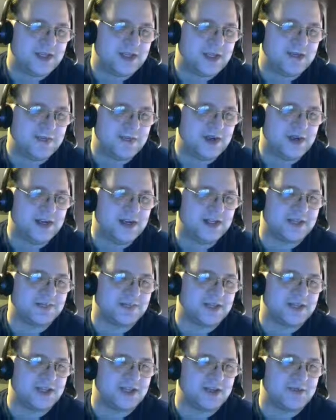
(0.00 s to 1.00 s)
And mirroring them
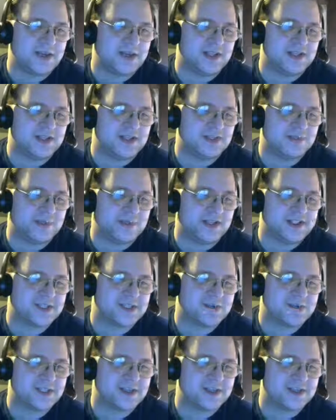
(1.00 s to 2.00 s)
the humans,
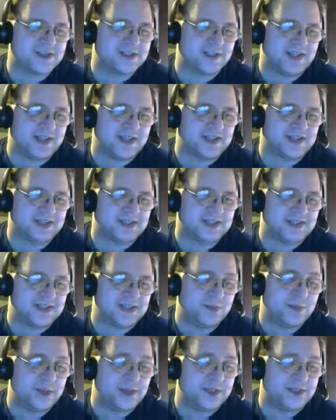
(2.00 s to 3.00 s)
blessed with intellect and
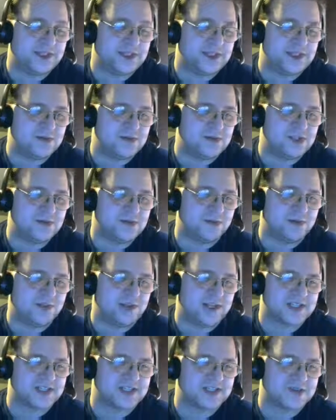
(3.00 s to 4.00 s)
the ability to use
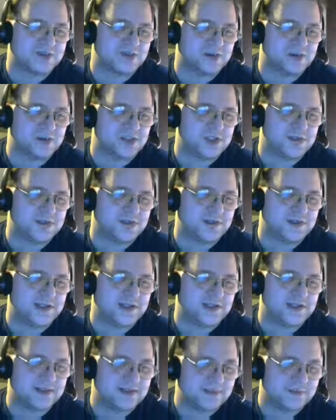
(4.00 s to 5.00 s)
complex tools but,
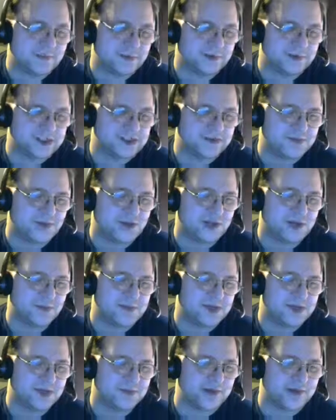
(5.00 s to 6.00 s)
without, but with smaller,
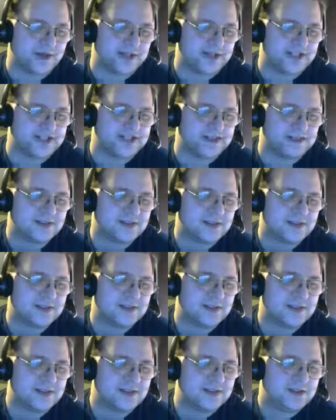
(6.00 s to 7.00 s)
weaker bodies.
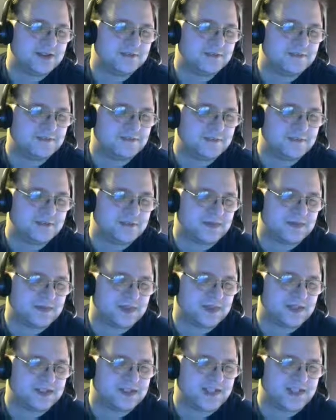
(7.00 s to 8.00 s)

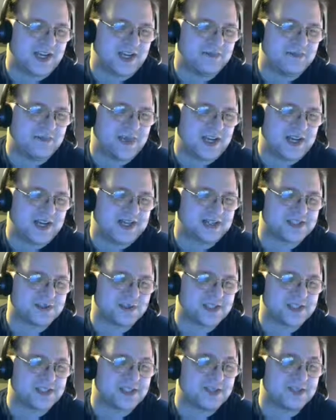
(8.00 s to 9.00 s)
As time passed,
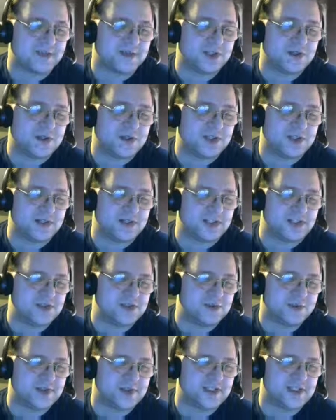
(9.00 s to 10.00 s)
the relationship between these
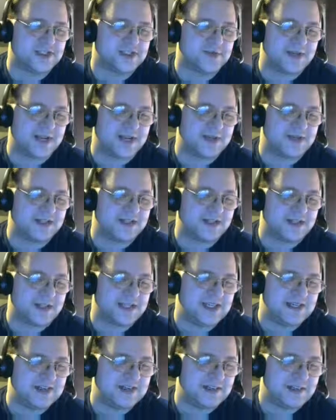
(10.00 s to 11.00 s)
two races began to
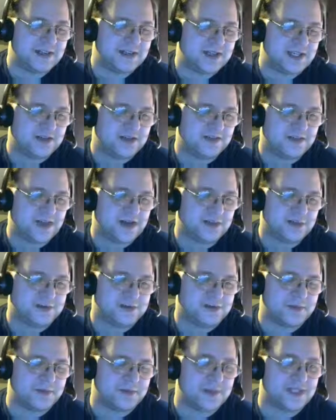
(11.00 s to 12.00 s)
lean in favor
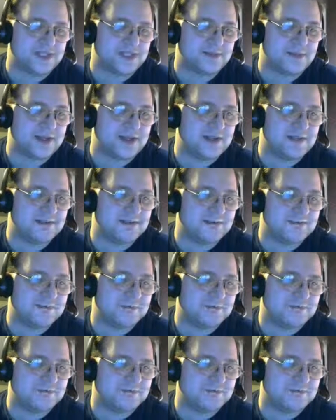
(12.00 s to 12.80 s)
of the beastmen.